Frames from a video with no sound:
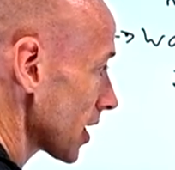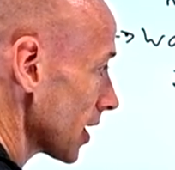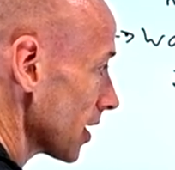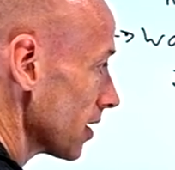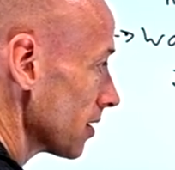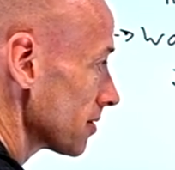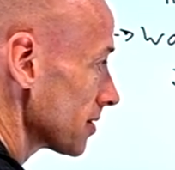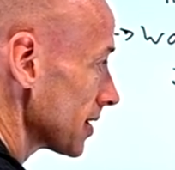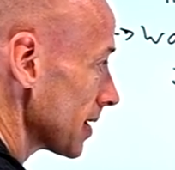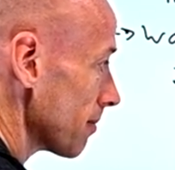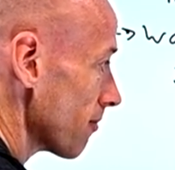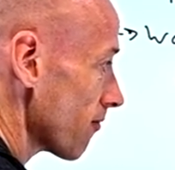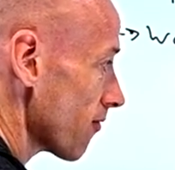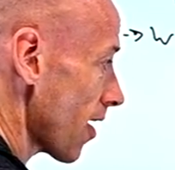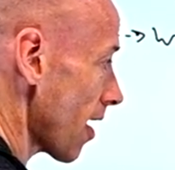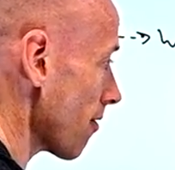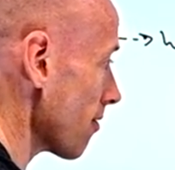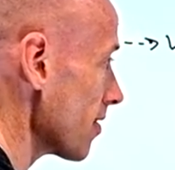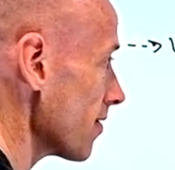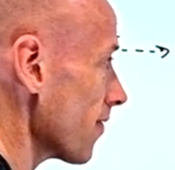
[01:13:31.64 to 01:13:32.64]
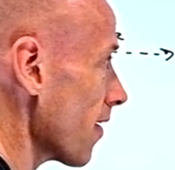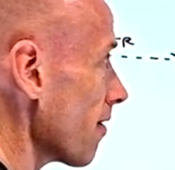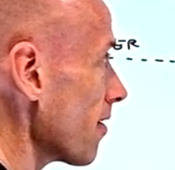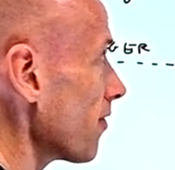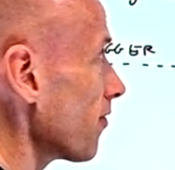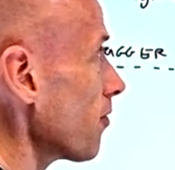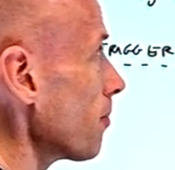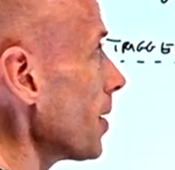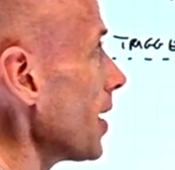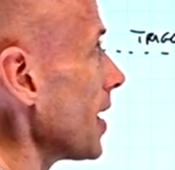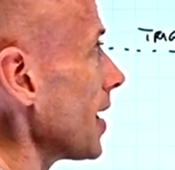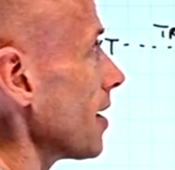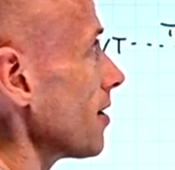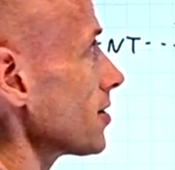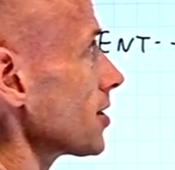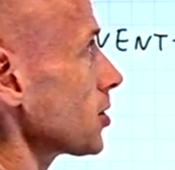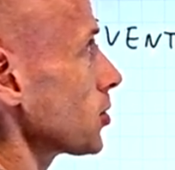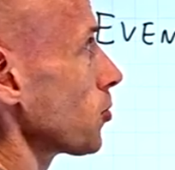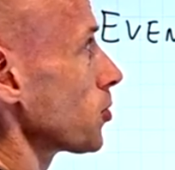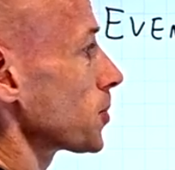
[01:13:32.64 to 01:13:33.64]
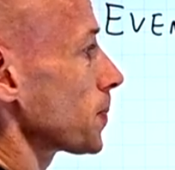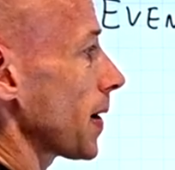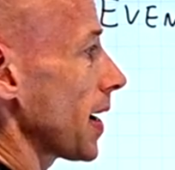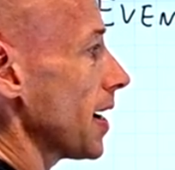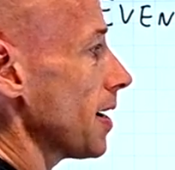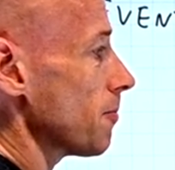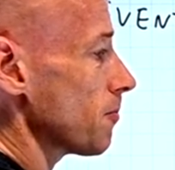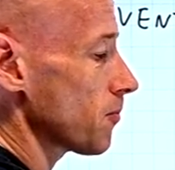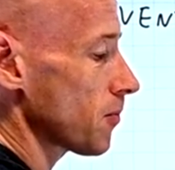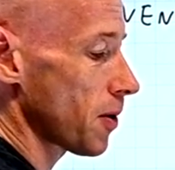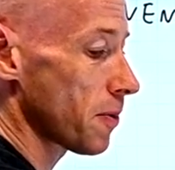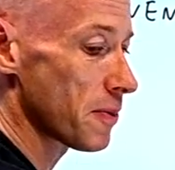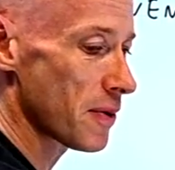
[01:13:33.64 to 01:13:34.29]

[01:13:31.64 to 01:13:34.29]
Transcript: is going to seem very, very familiar, as I talked about